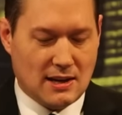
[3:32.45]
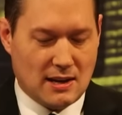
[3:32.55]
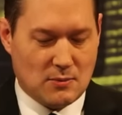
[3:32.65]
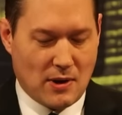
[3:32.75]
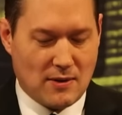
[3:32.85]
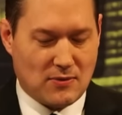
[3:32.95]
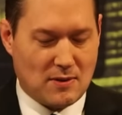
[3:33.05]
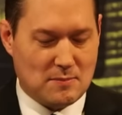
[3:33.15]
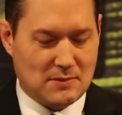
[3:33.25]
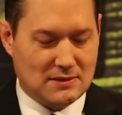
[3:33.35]
It ran
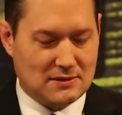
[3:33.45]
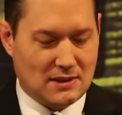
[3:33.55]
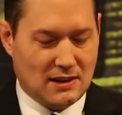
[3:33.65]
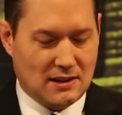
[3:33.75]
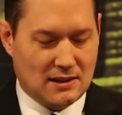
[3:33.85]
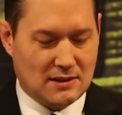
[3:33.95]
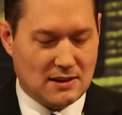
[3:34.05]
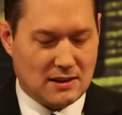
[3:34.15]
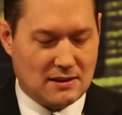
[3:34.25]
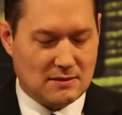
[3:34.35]
from
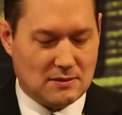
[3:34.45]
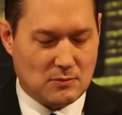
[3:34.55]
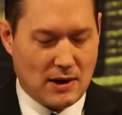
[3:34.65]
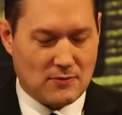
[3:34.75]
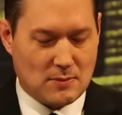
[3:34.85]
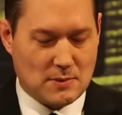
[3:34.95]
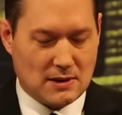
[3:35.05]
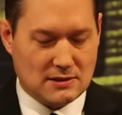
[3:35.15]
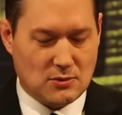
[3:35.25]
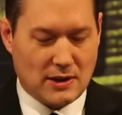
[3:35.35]

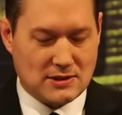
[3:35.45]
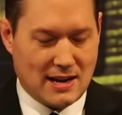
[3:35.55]
2008 till